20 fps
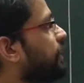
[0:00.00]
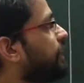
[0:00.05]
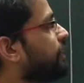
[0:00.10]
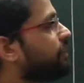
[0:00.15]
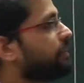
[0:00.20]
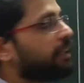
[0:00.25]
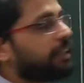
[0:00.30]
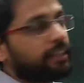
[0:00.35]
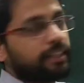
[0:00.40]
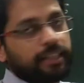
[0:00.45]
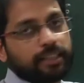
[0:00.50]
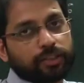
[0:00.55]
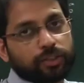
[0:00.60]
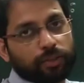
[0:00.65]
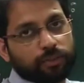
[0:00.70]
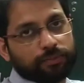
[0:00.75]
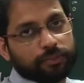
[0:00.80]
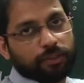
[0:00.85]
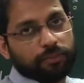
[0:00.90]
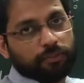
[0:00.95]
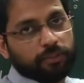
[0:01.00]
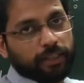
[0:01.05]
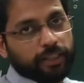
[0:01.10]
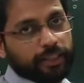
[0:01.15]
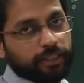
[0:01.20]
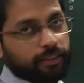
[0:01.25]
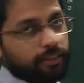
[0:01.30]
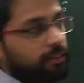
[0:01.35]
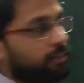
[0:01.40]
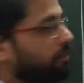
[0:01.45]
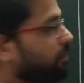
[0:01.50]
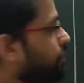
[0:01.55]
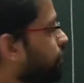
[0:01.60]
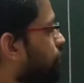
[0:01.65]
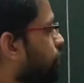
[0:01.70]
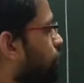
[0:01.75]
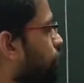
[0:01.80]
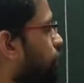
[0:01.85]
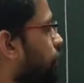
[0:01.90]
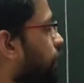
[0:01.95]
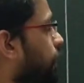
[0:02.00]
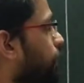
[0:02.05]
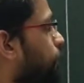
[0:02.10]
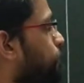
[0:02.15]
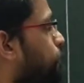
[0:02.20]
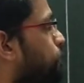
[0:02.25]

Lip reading: and thickness of the wire. Okay,